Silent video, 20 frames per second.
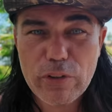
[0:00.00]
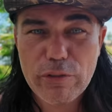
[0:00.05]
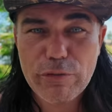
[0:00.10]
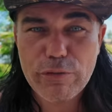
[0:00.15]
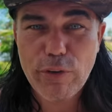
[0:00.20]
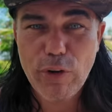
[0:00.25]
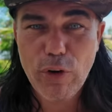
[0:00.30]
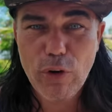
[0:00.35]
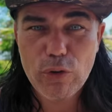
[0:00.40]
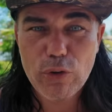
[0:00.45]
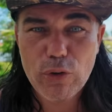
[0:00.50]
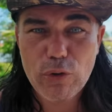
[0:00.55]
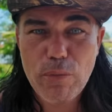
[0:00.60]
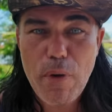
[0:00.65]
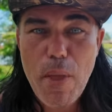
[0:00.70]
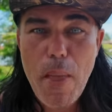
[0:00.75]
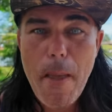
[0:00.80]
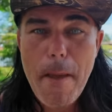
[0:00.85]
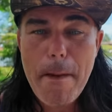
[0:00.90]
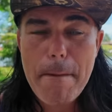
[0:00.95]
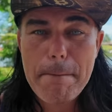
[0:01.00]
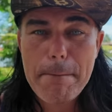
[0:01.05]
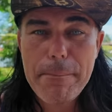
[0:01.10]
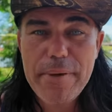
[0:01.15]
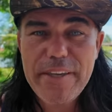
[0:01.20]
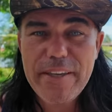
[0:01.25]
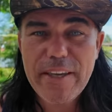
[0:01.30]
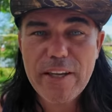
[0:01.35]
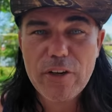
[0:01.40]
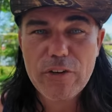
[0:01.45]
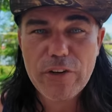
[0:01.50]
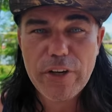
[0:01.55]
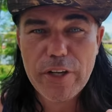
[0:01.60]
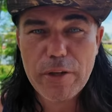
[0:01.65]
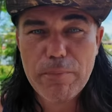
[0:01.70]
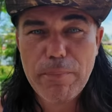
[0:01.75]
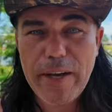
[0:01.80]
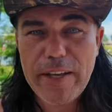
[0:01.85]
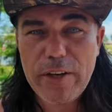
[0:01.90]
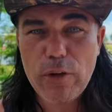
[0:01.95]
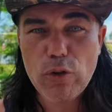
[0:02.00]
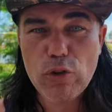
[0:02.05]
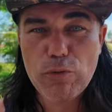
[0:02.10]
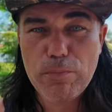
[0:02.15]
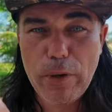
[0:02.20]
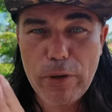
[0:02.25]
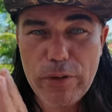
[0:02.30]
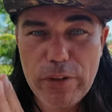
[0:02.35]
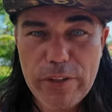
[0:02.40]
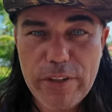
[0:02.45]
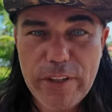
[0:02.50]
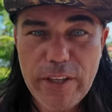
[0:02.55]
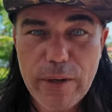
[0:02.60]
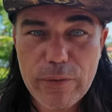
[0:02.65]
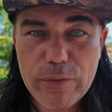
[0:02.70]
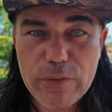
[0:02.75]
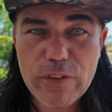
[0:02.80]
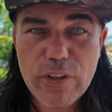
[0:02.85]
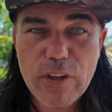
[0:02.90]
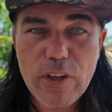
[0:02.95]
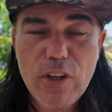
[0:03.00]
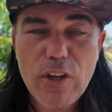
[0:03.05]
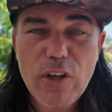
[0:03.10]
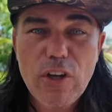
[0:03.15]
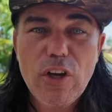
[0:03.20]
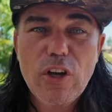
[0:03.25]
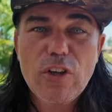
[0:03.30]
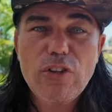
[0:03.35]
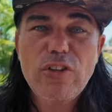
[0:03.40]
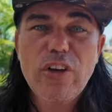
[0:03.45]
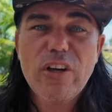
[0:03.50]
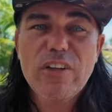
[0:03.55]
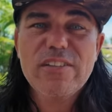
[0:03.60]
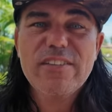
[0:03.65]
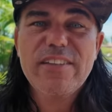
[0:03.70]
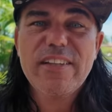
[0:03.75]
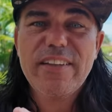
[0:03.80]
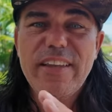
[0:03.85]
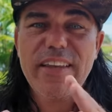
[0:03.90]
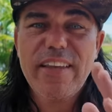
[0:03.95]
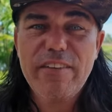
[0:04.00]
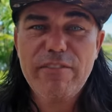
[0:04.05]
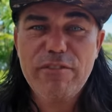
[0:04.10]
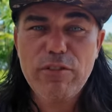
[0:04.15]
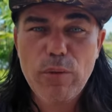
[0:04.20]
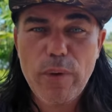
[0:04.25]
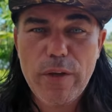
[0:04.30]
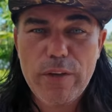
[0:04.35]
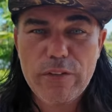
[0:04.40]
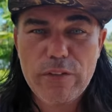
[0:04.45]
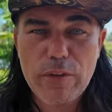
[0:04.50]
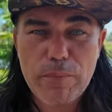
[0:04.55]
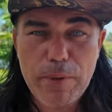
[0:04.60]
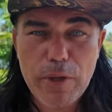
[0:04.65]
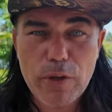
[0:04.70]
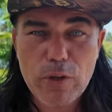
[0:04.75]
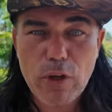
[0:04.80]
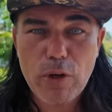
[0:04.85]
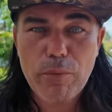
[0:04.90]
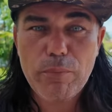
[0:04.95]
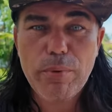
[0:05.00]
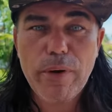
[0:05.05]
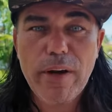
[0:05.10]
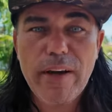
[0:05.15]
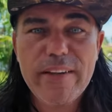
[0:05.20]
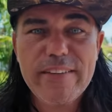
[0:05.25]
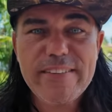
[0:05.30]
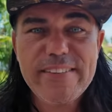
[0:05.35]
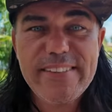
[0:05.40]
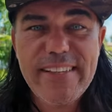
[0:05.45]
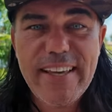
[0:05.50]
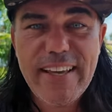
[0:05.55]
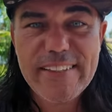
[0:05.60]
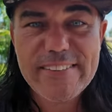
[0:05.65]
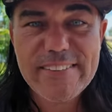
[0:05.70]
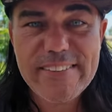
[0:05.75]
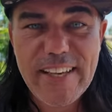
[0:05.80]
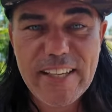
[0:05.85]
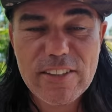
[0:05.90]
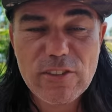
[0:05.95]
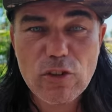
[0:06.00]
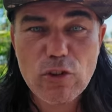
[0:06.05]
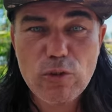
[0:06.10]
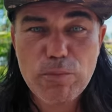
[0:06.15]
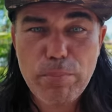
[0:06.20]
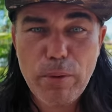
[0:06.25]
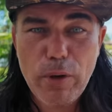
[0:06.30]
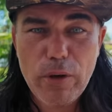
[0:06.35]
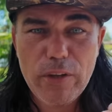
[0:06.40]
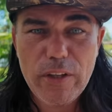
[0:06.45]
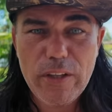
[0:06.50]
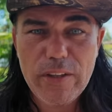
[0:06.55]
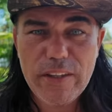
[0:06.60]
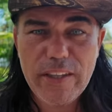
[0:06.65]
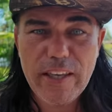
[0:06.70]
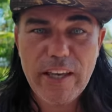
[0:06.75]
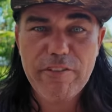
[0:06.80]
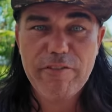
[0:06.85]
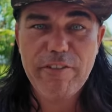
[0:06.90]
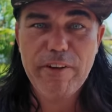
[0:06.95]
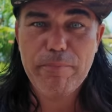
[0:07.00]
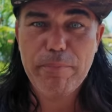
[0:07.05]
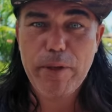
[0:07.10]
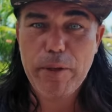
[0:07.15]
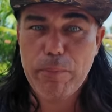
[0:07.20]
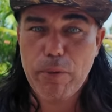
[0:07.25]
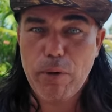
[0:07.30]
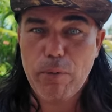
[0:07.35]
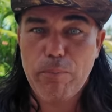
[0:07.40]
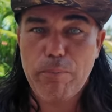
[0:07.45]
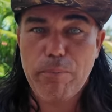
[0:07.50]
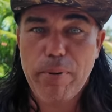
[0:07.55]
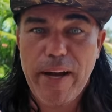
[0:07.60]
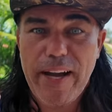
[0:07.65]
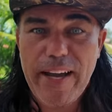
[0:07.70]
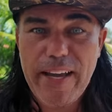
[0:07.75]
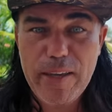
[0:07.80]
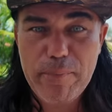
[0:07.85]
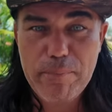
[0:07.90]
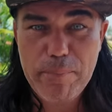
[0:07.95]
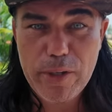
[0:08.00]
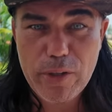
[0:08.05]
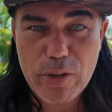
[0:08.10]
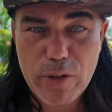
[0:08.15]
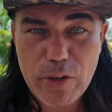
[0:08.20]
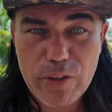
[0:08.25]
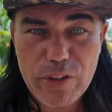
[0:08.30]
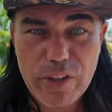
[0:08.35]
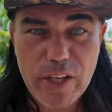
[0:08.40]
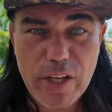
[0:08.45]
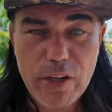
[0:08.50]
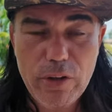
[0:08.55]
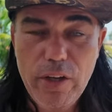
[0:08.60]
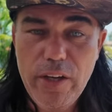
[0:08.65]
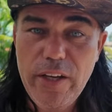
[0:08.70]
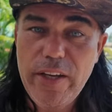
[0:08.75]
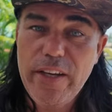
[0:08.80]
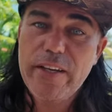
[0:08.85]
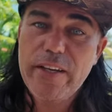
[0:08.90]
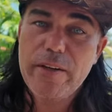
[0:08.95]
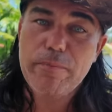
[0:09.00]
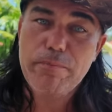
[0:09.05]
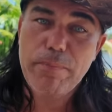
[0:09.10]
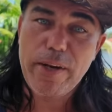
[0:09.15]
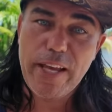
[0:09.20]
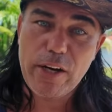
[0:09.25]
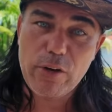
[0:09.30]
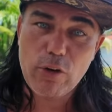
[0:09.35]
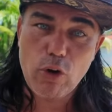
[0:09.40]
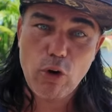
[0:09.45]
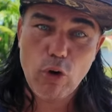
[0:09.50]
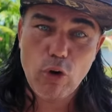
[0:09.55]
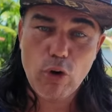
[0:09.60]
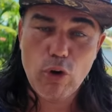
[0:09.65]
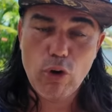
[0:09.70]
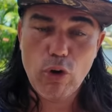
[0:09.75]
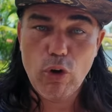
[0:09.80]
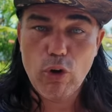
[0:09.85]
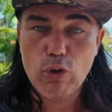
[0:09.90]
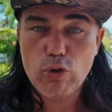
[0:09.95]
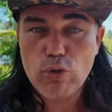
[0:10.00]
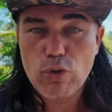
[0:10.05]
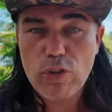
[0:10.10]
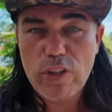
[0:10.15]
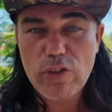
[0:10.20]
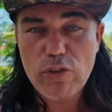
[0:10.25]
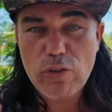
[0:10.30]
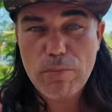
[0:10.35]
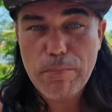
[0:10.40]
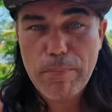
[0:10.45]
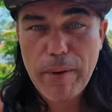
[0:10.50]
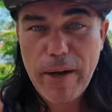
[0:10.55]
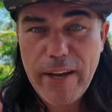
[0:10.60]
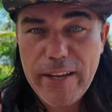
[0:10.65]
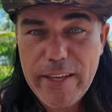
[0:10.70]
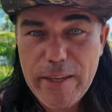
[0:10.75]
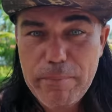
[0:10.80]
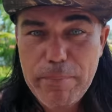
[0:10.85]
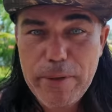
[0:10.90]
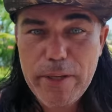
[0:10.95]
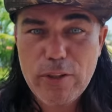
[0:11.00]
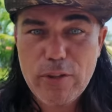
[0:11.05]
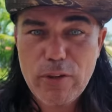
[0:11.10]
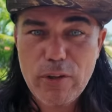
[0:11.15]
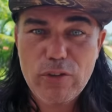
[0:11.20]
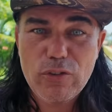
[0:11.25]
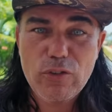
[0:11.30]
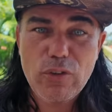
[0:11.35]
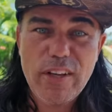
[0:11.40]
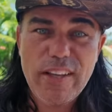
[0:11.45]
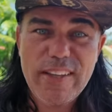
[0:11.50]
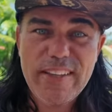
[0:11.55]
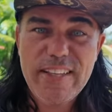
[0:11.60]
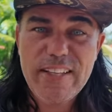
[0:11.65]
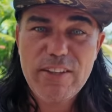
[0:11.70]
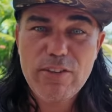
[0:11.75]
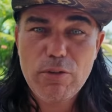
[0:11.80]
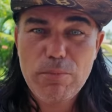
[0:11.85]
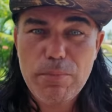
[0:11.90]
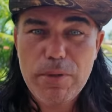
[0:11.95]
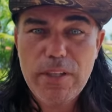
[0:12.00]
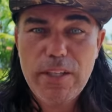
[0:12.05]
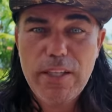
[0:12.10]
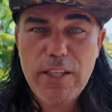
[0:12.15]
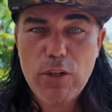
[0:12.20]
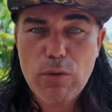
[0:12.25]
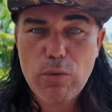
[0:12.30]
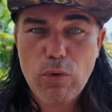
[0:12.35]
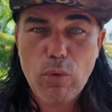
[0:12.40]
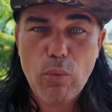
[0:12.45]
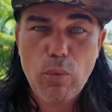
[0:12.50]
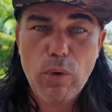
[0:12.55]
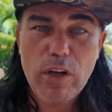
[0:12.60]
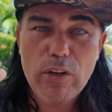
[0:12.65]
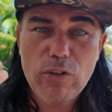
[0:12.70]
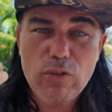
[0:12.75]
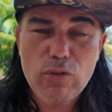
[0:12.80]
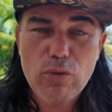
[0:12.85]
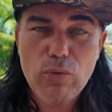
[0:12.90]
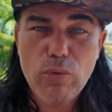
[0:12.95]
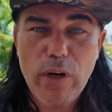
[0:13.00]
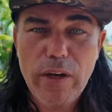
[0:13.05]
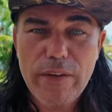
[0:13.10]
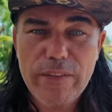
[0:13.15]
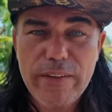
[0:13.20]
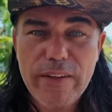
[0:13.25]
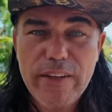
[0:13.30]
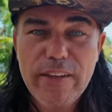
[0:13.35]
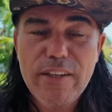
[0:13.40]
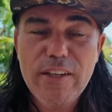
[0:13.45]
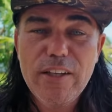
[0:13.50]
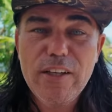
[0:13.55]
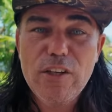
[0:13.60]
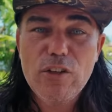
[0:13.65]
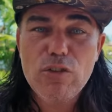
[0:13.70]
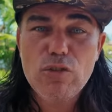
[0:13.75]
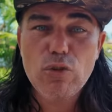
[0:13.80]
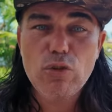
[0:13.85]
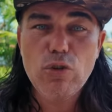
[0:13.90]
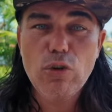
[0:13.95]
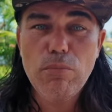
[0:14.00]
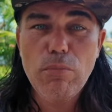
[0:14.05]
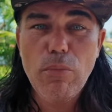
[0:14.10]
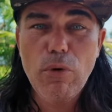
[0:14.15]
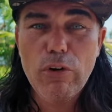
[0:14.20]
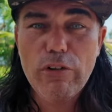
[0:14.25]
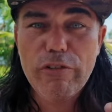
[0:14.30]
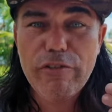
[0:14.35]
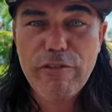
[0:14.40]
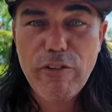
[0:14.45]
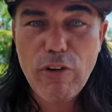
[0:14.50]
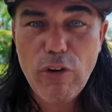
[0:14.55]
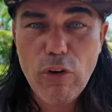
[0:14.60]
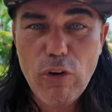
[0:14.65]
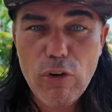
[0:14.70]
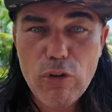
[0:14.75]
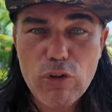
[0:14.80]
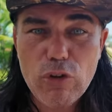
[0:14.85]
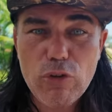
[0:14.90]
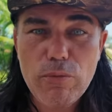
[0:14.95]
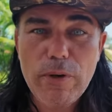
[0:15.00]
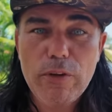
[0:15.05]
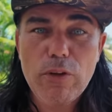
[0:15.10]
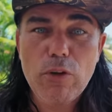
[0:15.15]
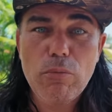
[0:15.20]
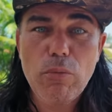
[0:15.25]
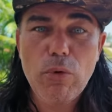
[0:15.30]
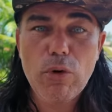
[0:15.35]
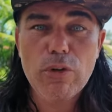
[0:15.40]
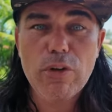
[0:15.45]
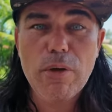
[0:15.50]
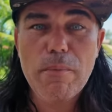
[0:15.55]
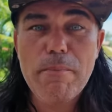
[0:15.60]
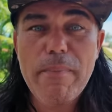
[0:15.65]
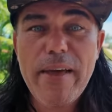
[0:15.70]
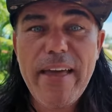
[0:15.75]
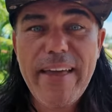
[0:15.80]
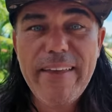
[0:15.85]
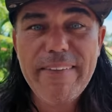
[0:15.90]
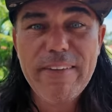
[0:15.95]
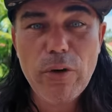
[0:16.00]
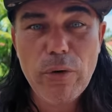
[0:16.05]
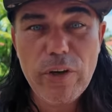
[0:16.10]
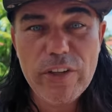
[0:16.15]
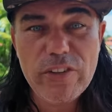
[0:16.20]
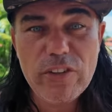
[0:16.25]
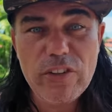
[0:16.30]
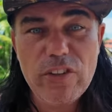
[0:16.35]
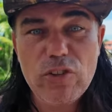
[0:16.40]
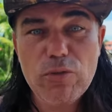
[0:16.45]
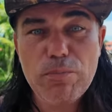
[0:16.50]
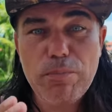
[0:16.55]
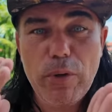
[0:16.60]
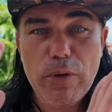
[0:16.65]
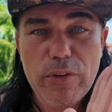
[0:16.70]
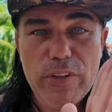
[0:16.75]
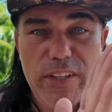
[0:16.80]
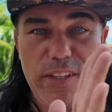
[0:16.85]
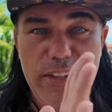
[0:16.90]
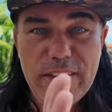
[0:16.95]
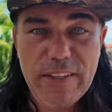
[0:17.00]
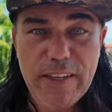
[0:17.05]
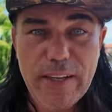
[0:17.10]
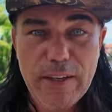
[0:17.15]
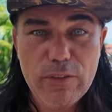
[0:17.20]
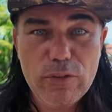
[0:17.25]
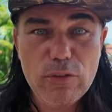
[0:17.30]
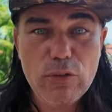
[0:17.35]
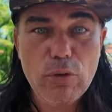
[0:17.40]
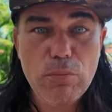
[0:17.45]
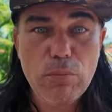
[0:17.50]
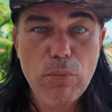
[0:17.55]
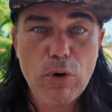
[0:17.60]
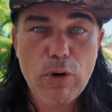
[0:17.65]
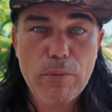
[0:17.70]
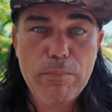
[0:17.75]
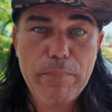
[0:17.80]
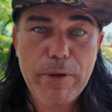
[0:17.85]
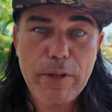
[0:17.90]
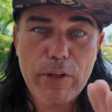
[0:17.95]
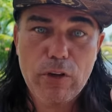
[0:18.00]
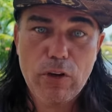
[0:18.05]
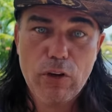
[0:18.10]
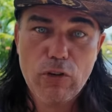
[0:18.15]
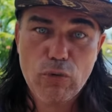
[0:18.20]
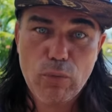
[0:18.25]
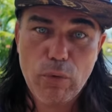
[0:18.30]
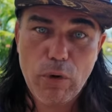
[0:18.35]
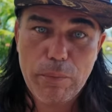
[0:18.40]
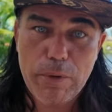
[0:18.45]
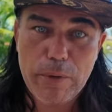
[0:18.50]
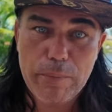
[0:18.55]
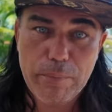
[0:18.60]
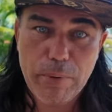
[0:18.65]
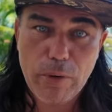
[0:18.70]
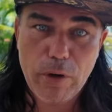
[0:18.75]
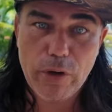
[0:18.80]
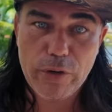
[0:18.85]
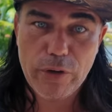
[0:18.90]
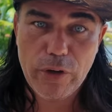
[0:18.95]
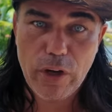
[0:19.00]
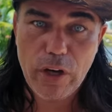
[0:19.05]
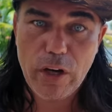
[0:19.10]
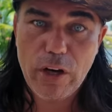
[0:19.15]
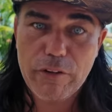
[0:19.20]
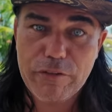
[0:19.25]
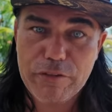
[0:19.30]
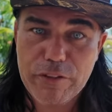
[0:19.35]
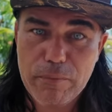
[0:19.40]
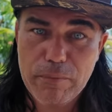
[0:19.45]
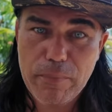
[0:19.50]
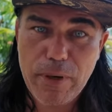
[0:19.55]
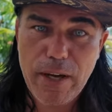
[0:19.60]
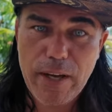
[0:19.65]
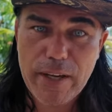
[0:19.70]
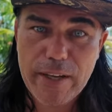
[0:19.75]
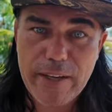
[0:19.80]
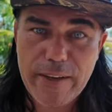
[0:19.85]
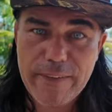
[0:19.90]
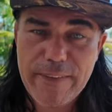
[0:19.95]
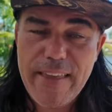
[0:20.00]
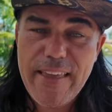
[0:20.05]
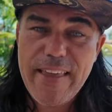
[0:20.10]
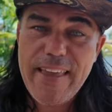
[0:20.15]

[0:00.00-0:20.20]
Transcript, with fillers: of volume being created by those spot E T Fs. Does that influence the Bitcoin price? Yes, as a spot E T F, when people buy Bitcoin there, BlackRock also needs to buy a Bitcoin, so that needs to be equal, one to one. So the more volume and the more demand there is in these spot E T Fs, the more Bitcoins will be bought off the market,